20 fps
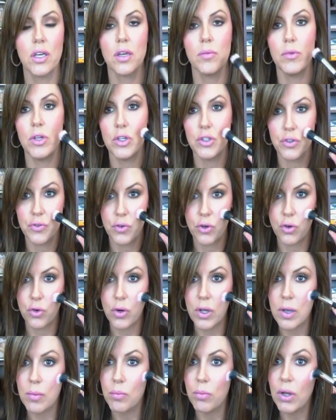it can be used for
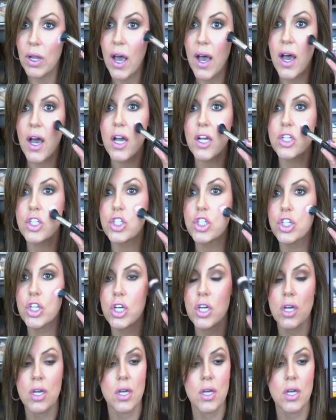cream blush,